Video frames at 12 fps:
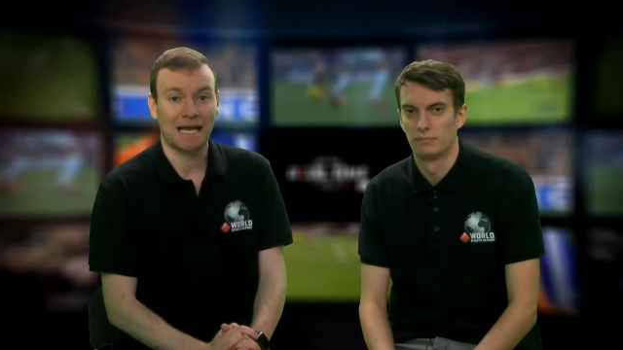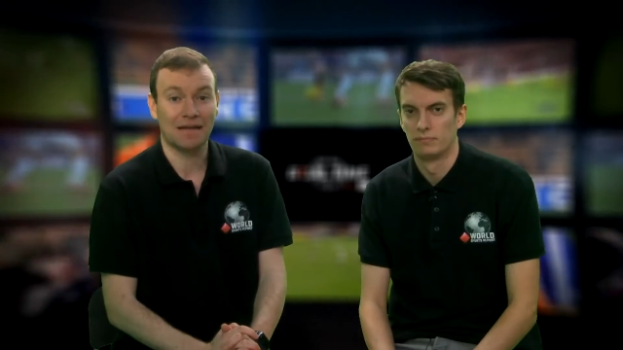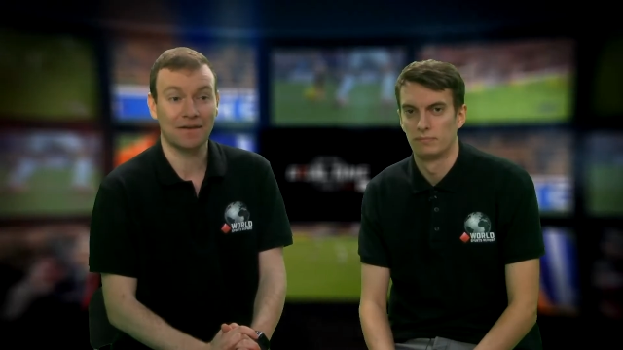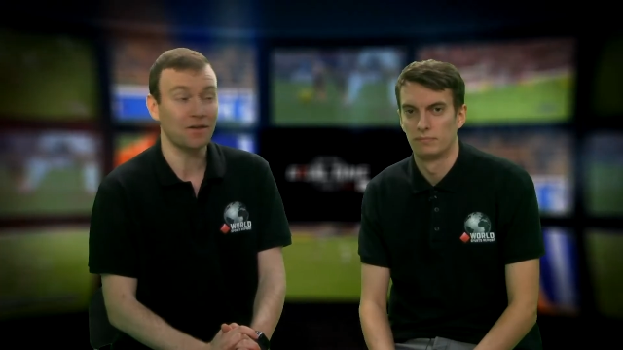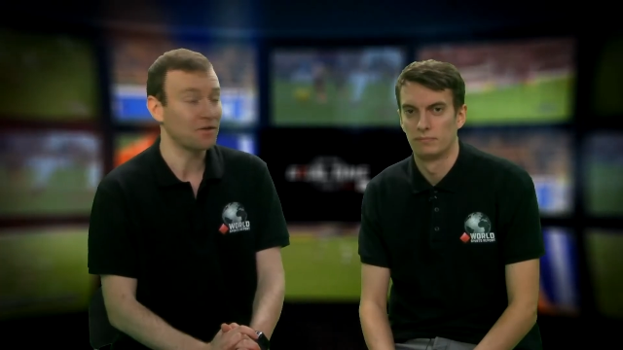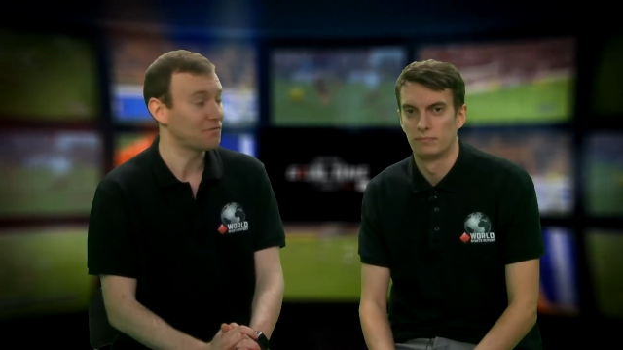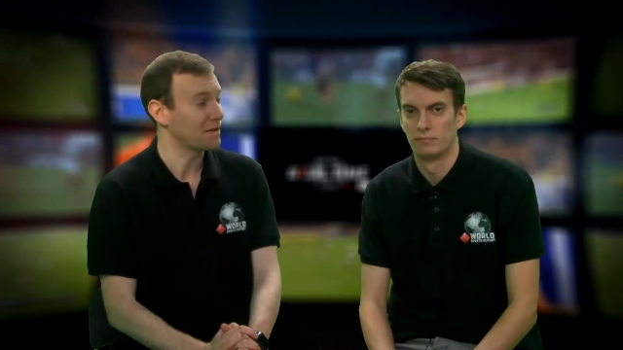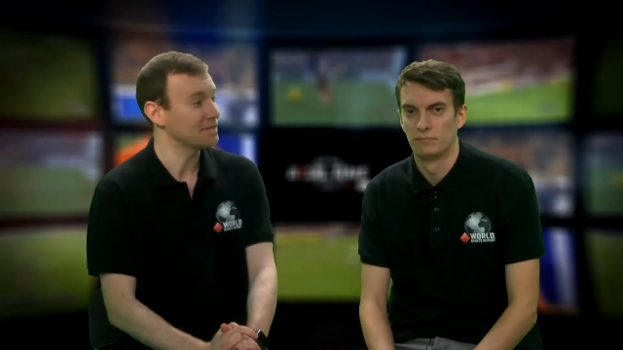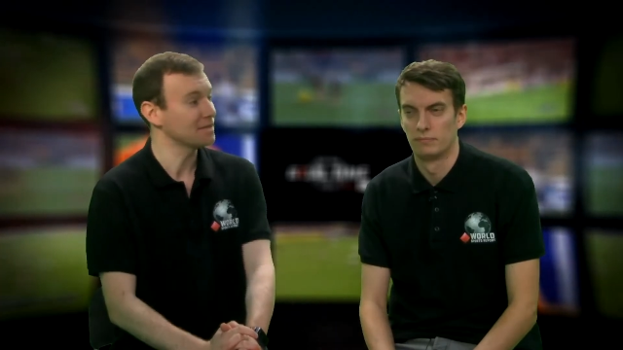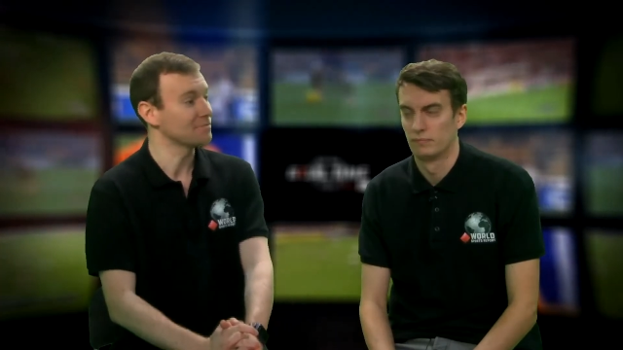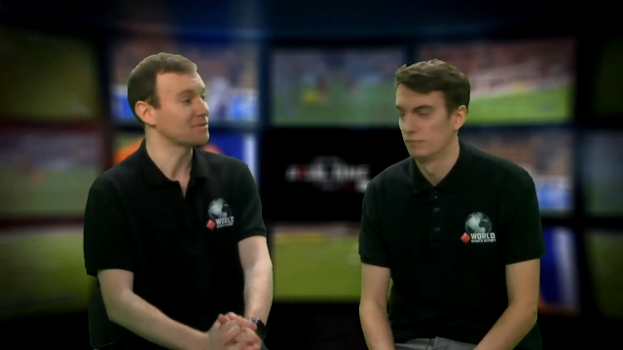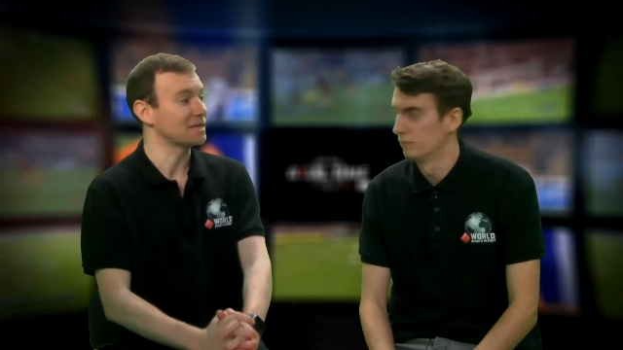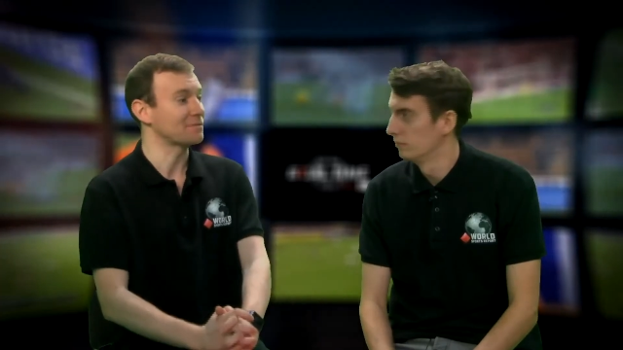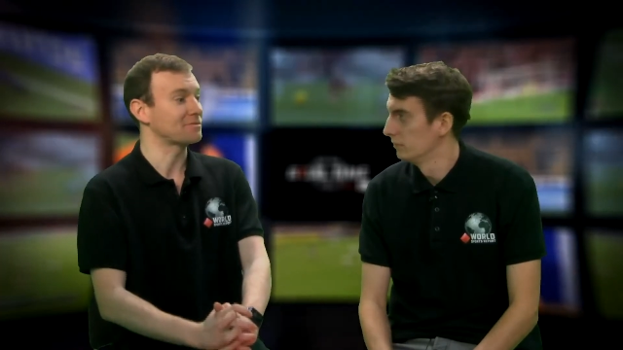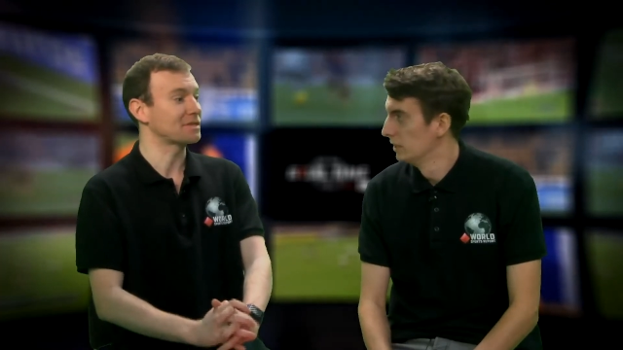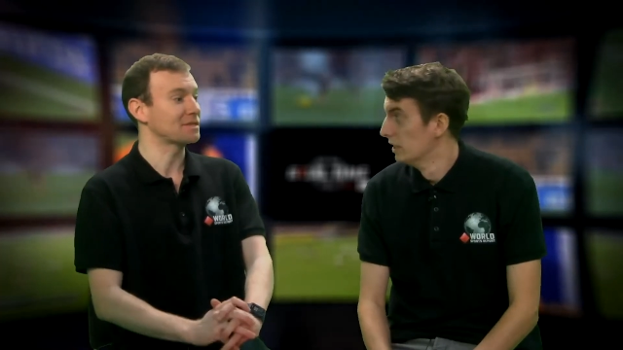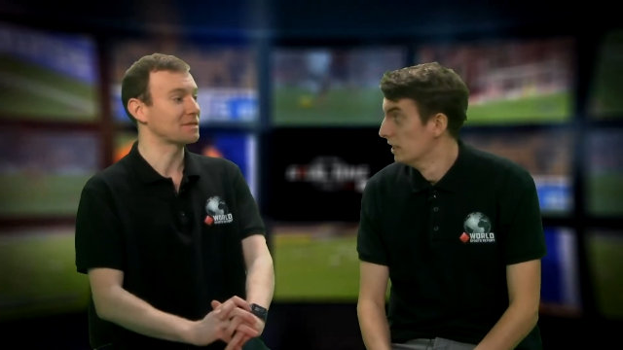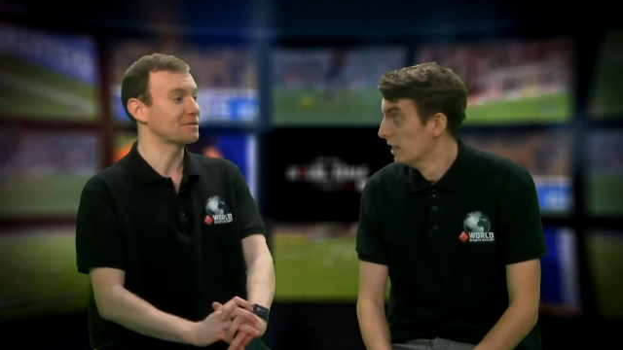Speaker 1: I know you fancy them,
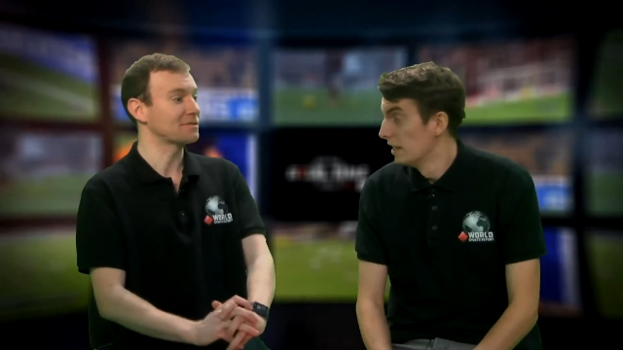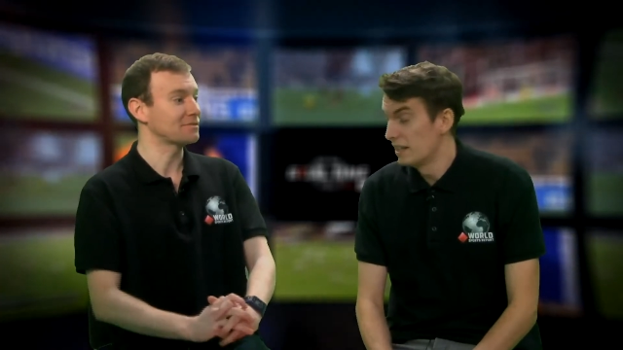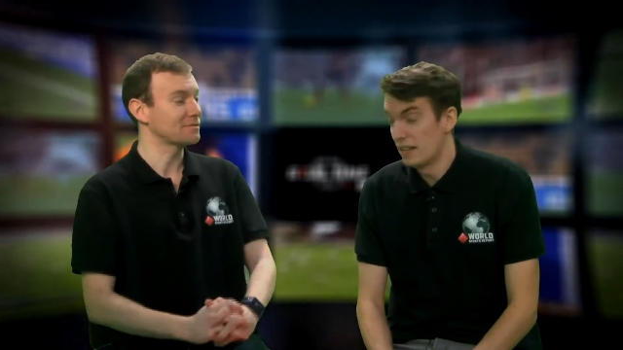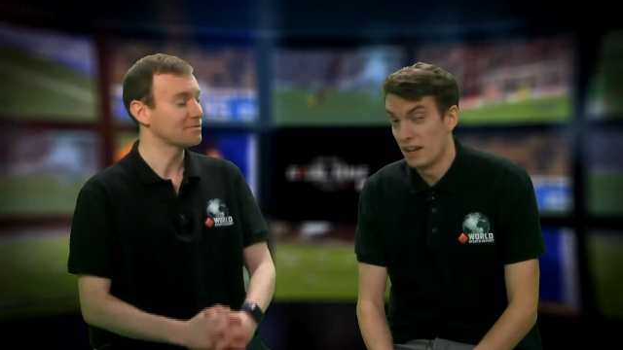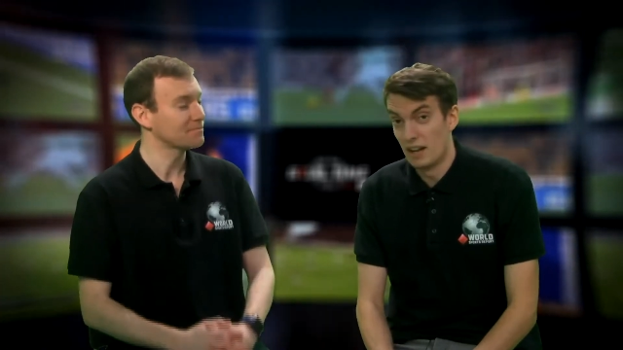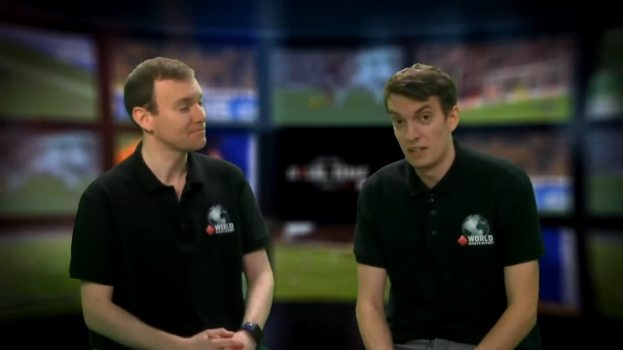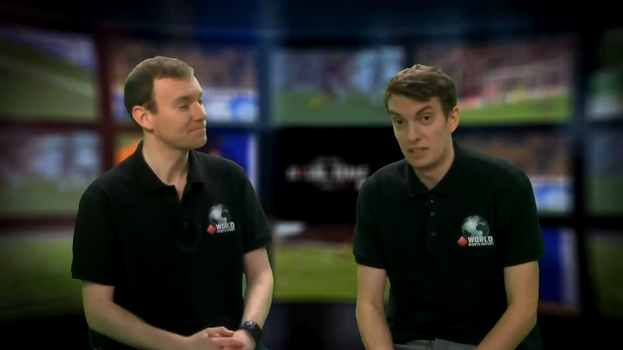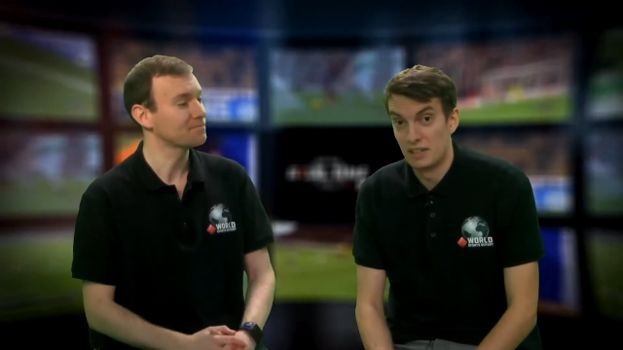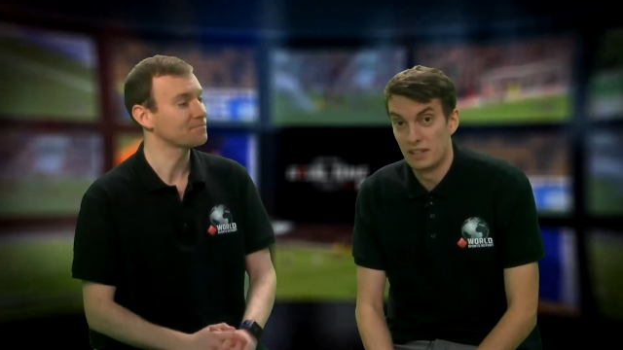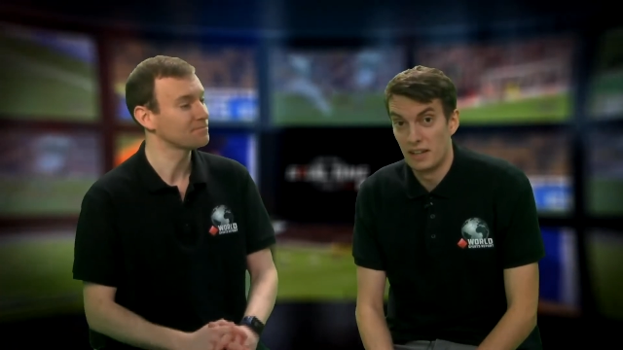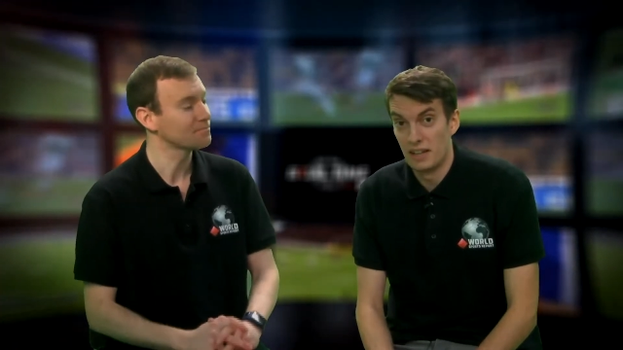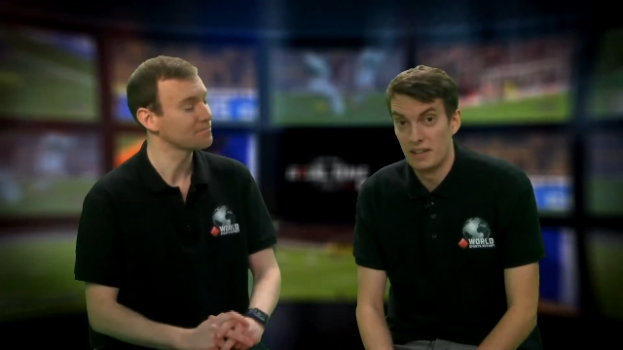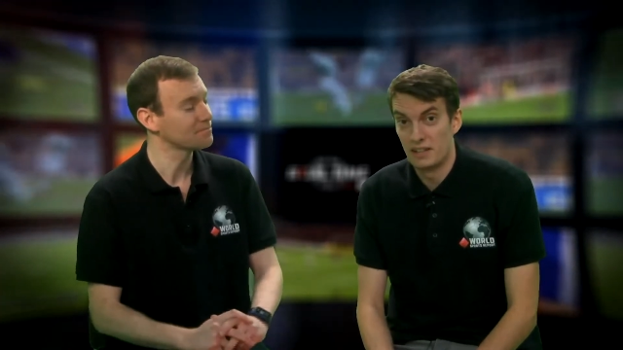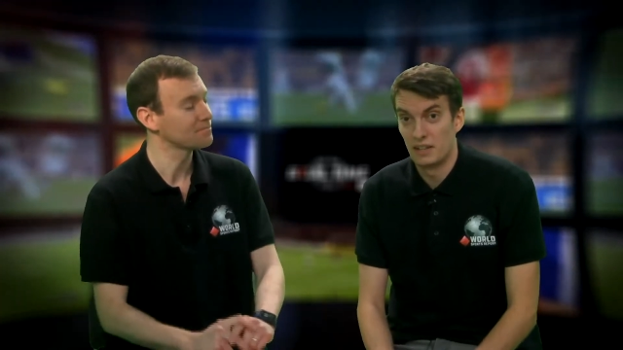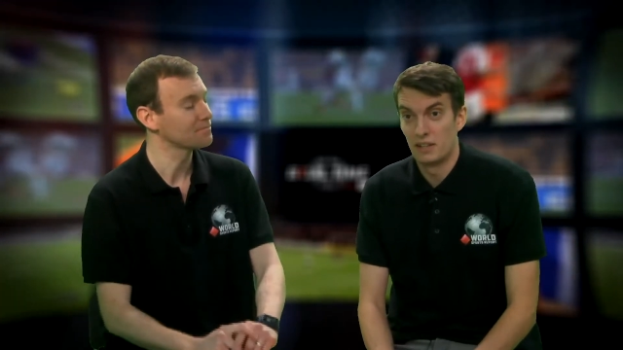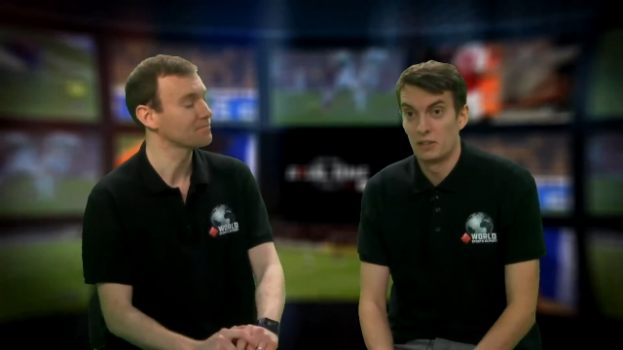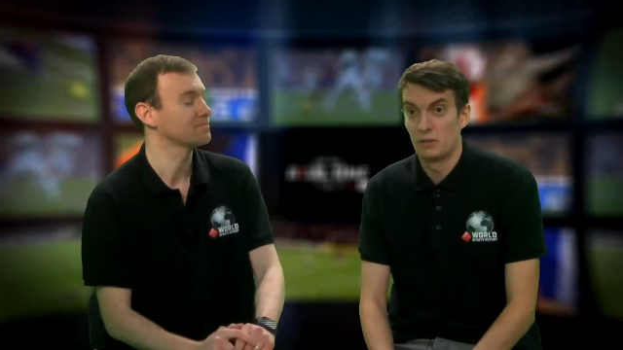James.
Speaker 2: Yeah, actually, they, they